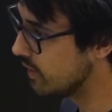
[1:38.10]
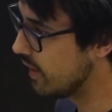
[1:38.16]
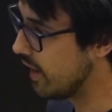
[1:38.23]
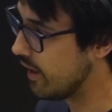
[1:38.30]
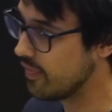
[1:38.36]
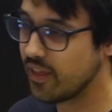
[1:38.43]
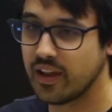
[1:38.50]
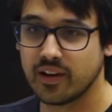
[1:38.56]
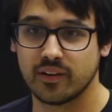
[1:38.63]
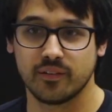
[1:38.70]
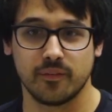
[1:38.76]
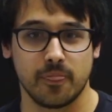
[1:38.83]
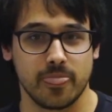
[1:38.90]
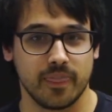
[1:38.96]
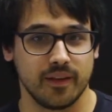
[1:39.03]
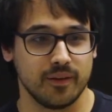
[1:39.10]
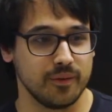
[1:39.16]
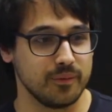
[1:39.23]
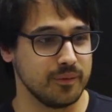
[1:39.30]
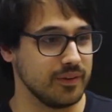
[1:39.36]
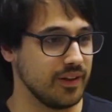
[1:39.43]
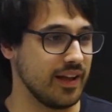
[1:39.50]
And then
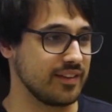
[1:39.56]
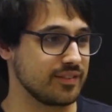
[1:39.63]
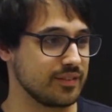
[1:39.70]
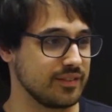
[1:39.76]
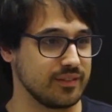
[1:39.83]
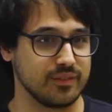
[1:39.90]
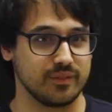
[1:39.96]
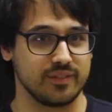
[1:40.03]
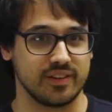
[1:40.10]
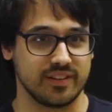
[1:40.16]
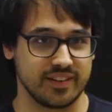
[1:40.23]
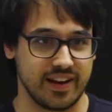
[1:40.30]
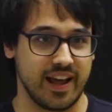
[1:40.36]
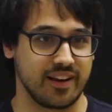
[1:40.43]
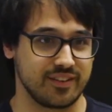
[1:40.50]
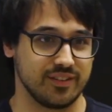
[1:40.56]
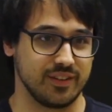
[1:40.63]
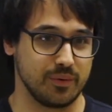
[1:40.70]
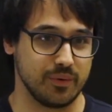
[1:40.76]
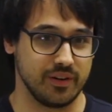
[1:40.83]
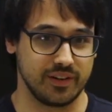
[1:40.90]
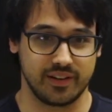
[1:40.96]
we'll ask, does it actually
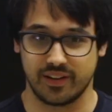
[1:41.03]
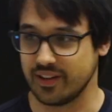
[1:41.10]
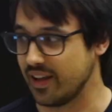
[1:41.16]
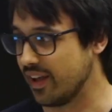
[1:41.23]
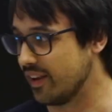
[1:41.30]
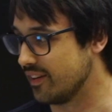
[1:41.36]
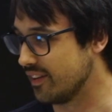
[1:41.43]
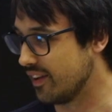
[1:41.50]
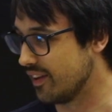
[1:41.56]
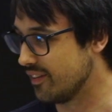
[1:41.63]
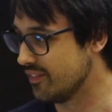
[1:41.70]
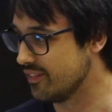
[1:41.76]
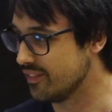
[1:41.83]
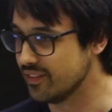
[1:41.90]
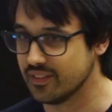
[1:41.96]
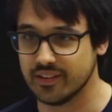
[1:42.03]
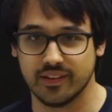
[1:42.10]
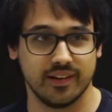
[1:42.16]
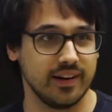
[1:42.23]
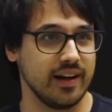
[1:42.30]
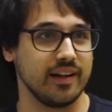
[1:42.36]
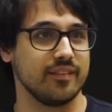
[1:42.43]
work? And
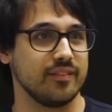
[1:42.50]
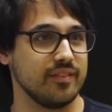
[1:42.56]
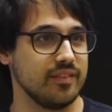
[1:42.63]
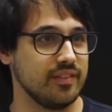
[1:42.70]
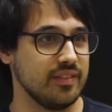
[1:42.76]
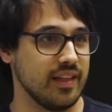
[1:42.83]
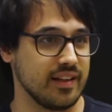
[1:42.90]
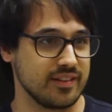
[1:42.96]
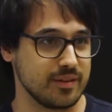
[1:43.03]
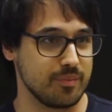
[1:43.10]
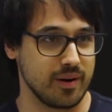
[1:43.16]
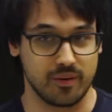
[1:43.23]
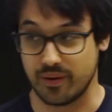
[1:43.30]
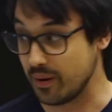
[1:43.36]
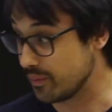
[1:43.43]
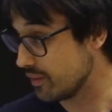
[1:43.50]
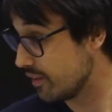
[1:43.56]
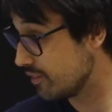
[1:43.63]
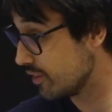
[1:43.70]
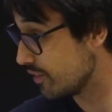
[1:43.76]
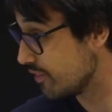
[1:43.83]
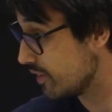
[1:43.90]
that's the part where I would love
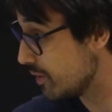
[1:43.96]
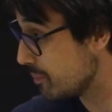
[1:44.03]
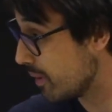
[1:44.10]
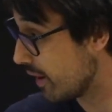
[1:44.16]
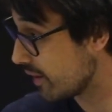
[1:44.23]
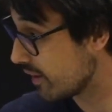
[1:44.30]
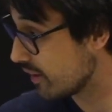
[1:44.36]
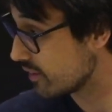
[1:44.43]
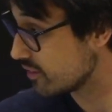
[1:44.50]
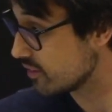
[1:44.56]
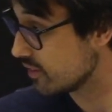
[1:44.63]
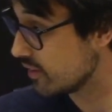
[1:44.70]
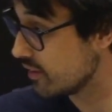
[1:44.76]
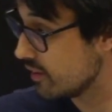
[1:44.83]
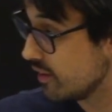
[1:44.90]
your feedback, actually.